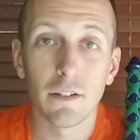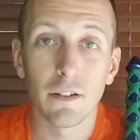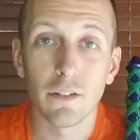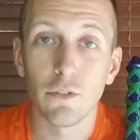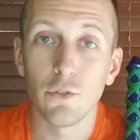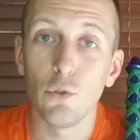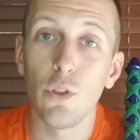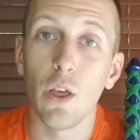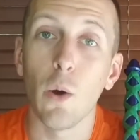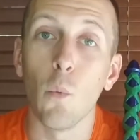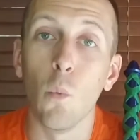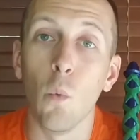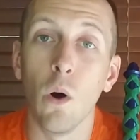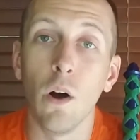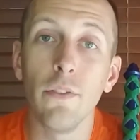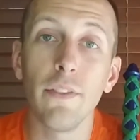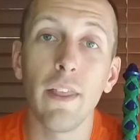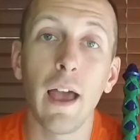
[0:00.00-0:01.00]
Do that
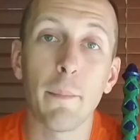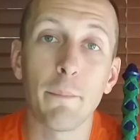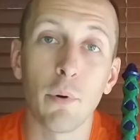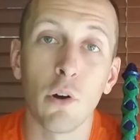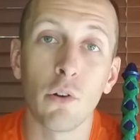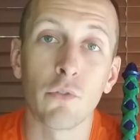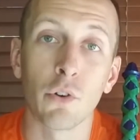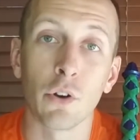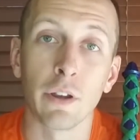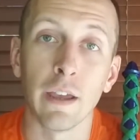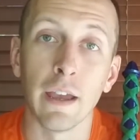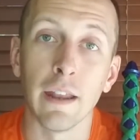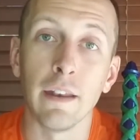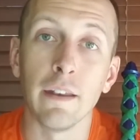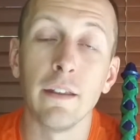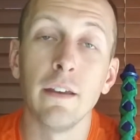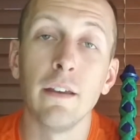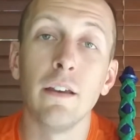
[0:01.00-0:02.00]
one lap over
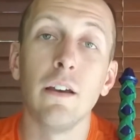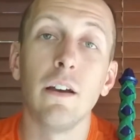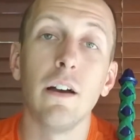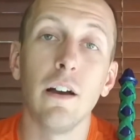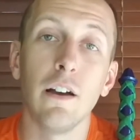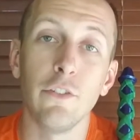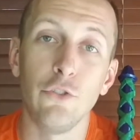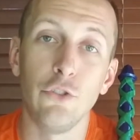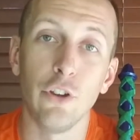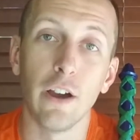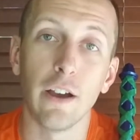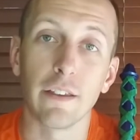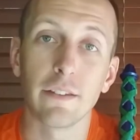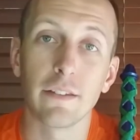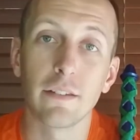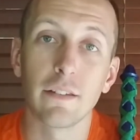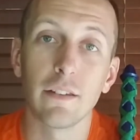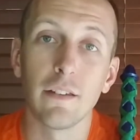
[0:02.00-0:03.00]
again.
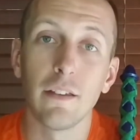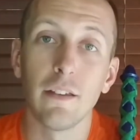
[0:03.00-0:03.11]
Adjust.